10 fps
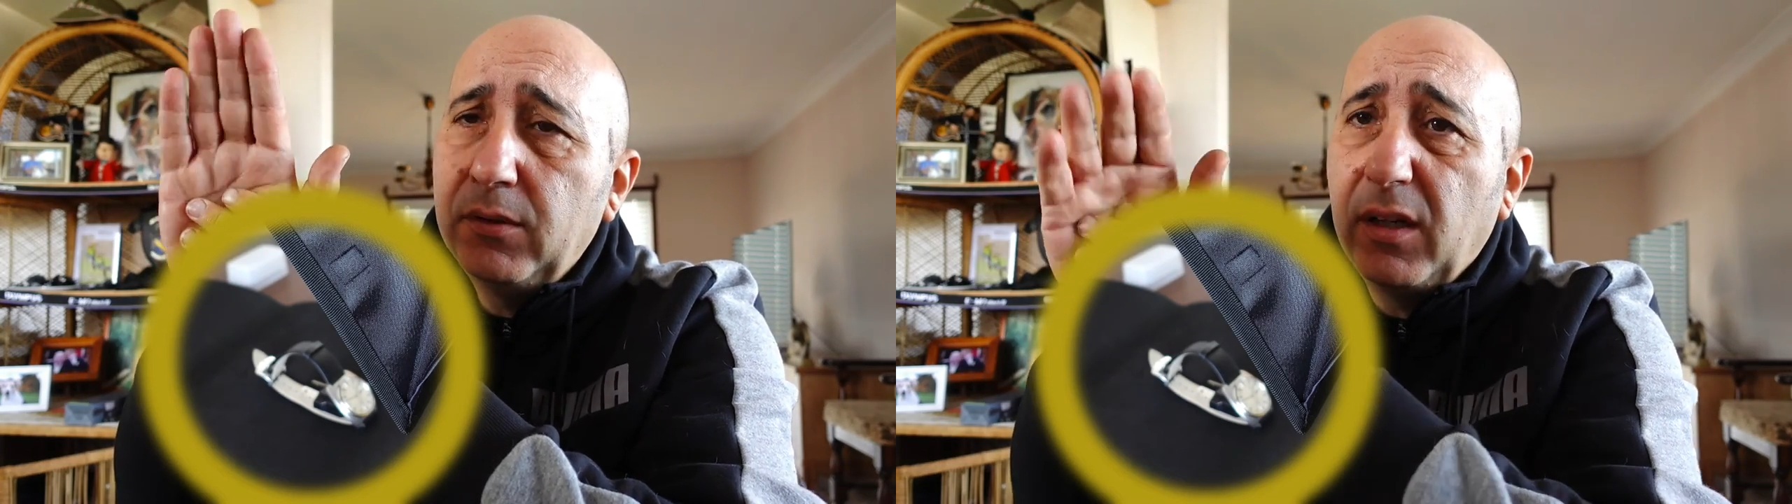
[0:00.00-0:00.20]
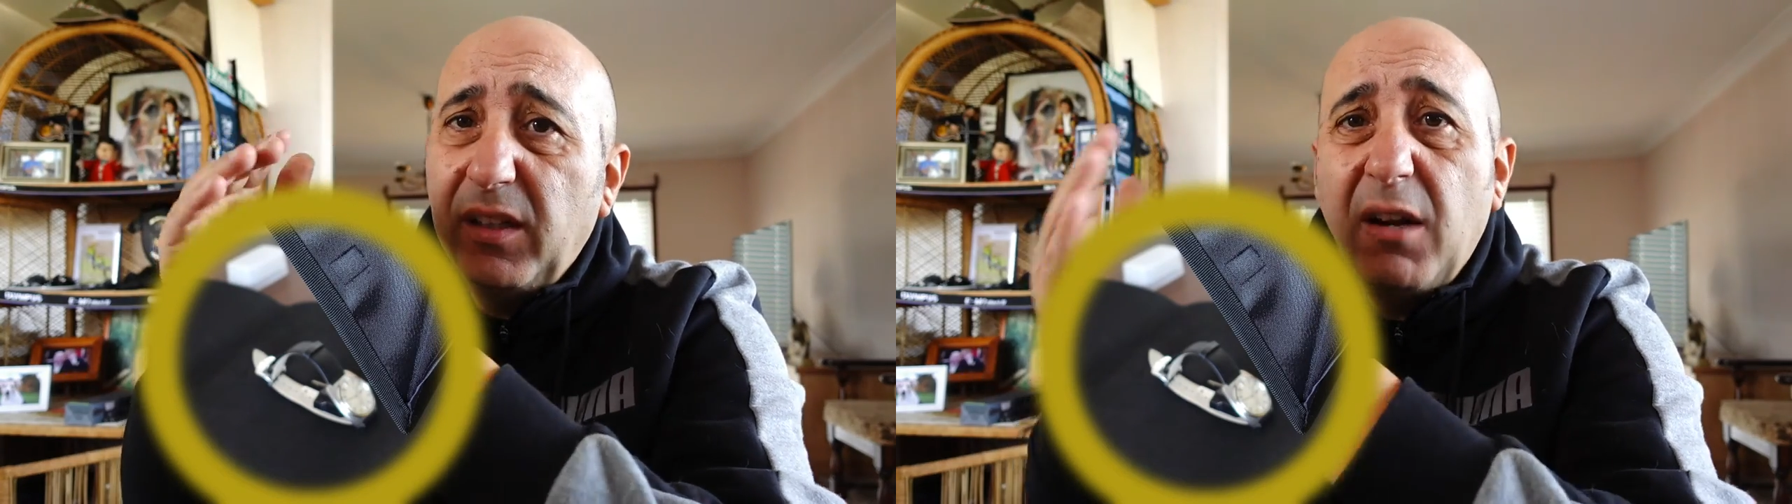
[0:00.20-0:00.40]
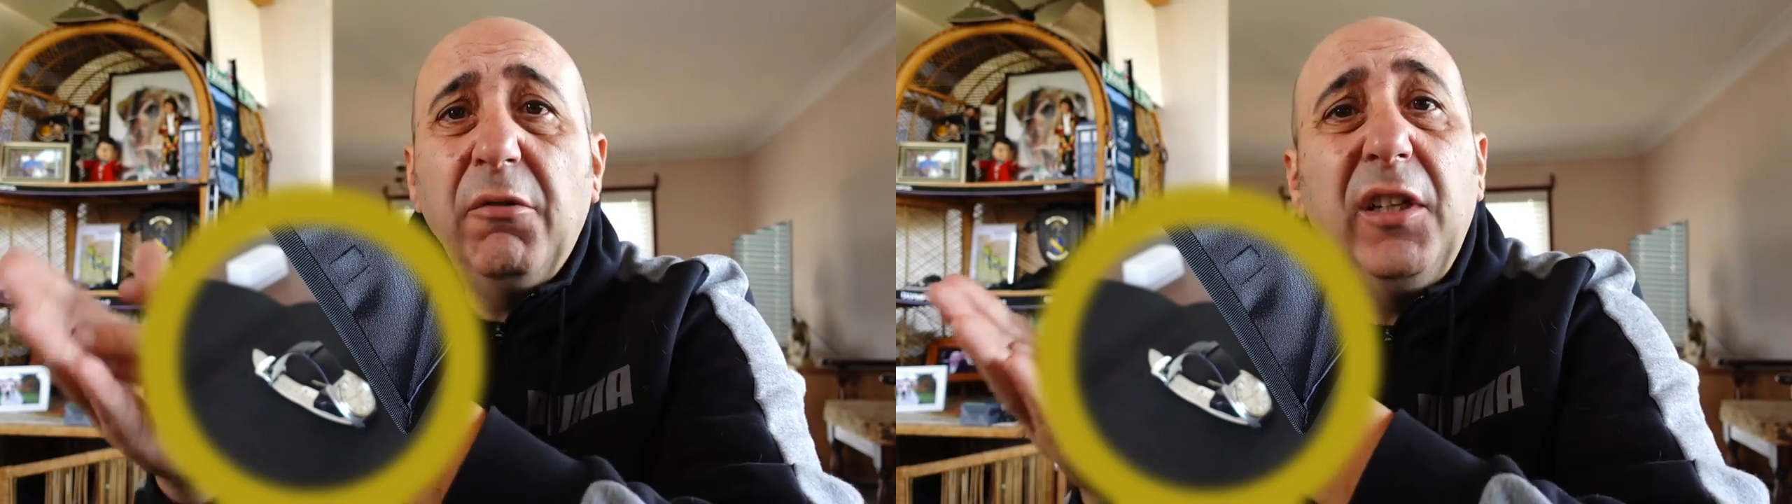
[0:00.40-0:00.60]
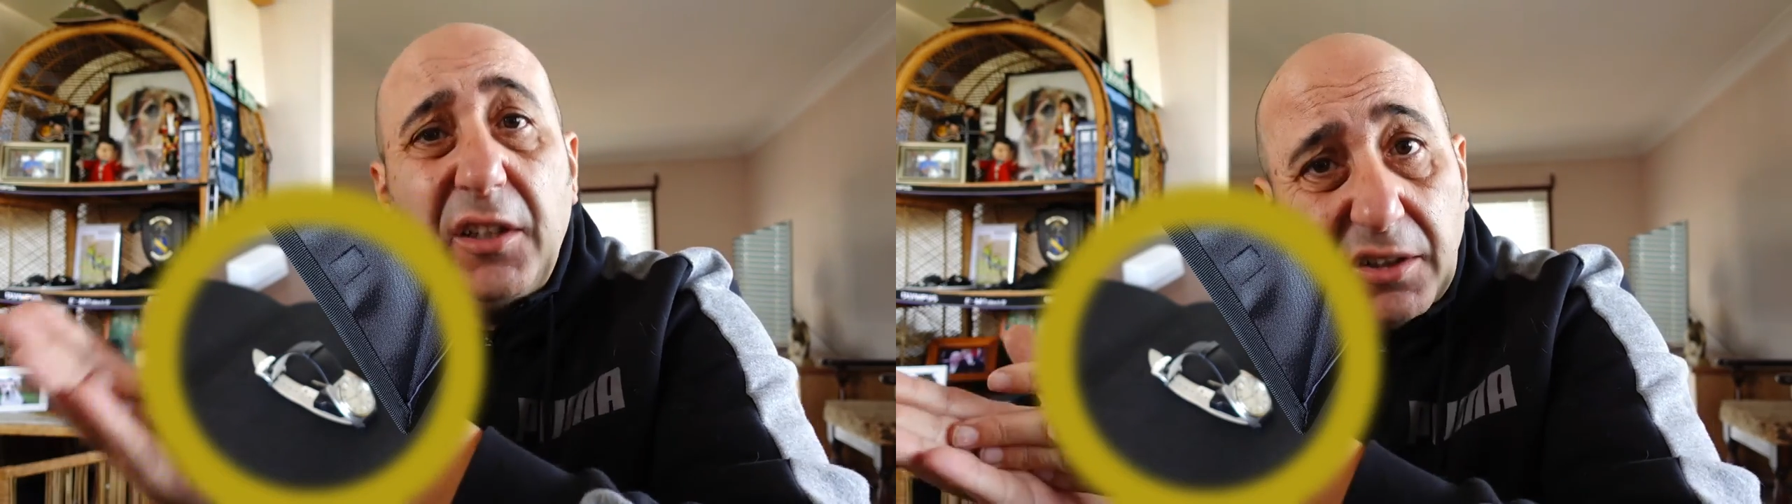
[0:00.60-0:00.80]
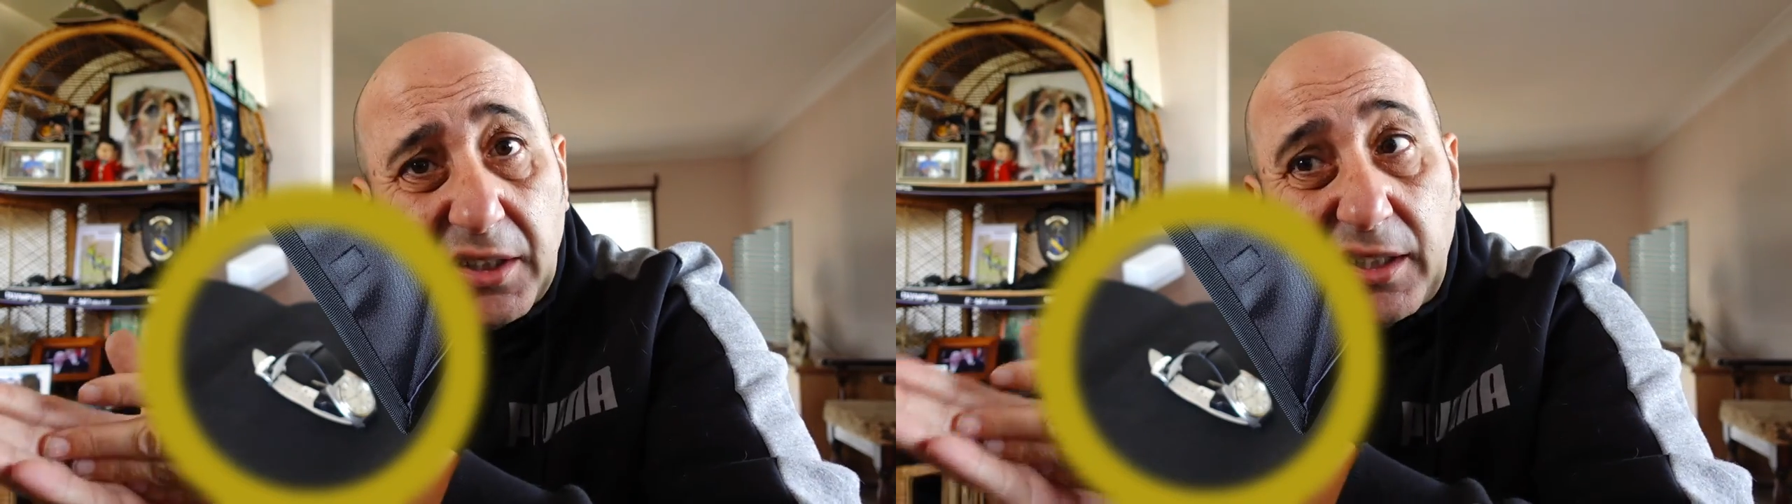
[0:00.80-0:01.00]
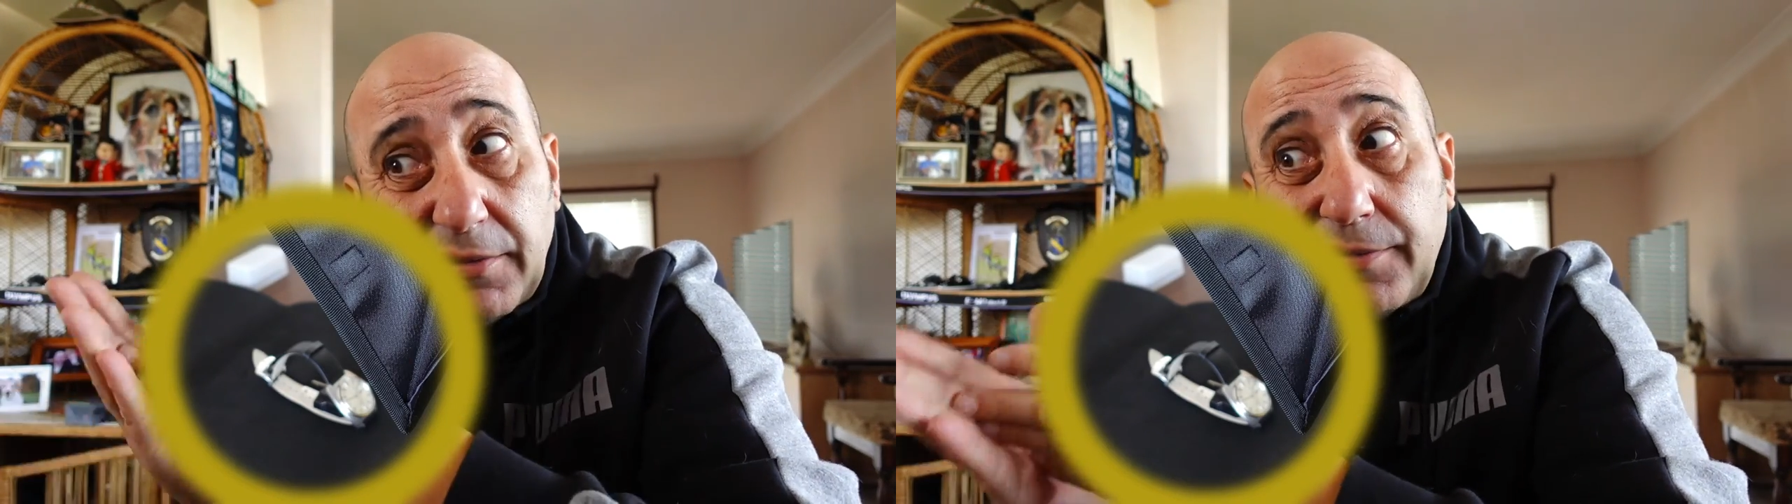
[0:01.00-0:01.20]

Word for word: So I don't really need